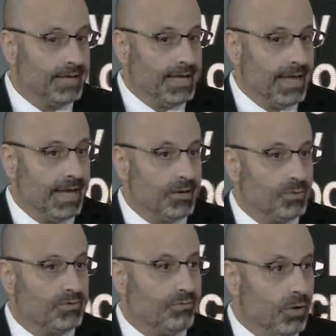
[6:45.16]
And
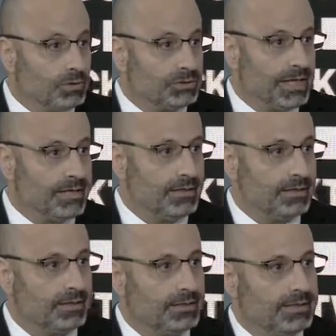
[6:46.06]
with blockchain,
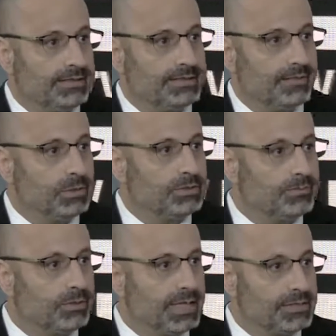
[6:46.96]
it is a
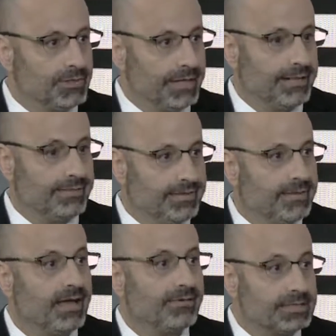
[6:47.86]
mutable ledger, and I think the
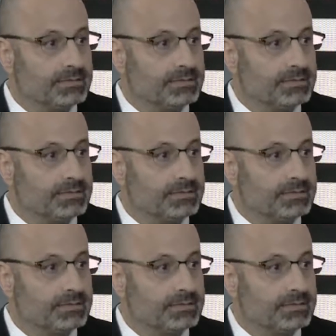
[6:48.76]
IRS